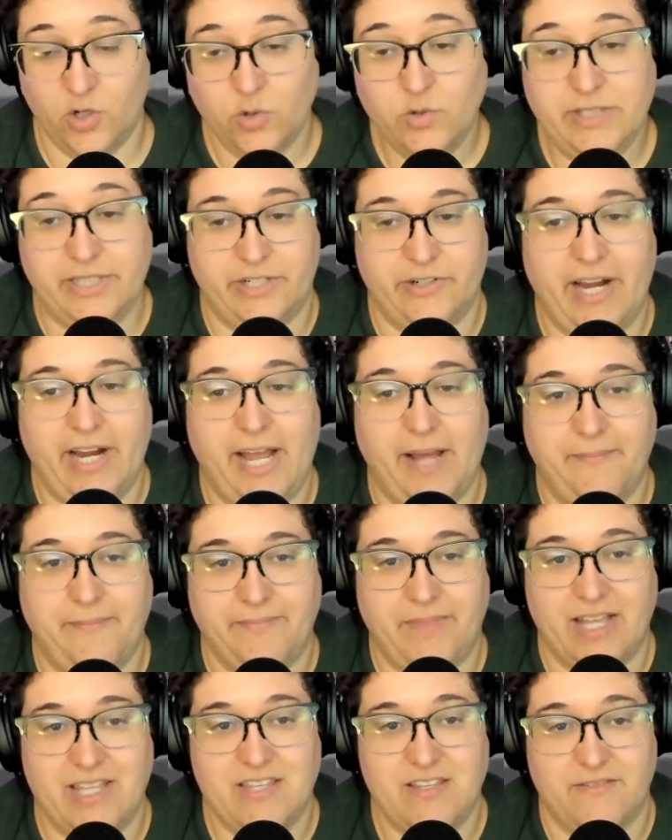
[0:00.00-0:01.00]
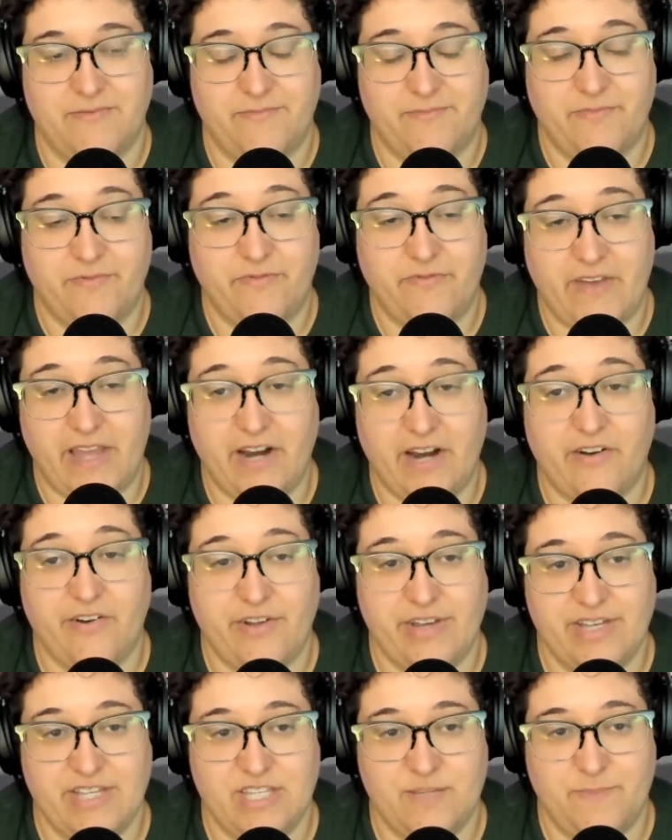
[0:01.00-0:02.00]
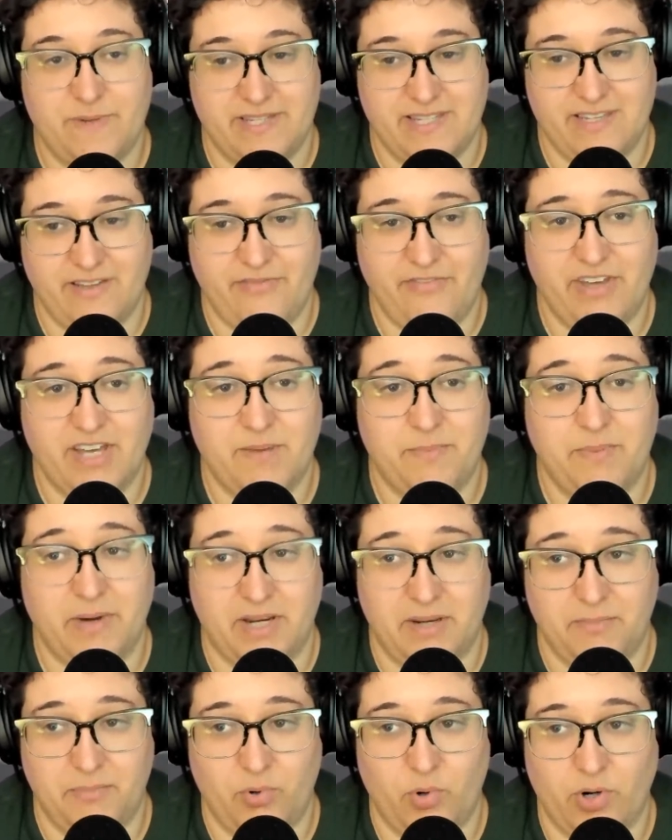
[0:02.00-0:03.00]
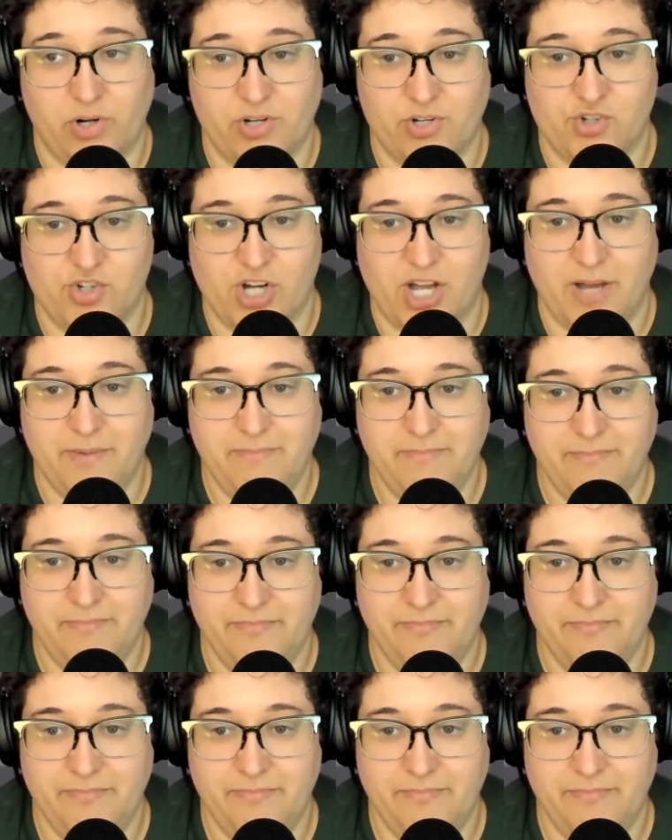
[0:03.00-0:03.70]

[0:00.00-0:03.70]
Holy crap, that's a very specific but important job.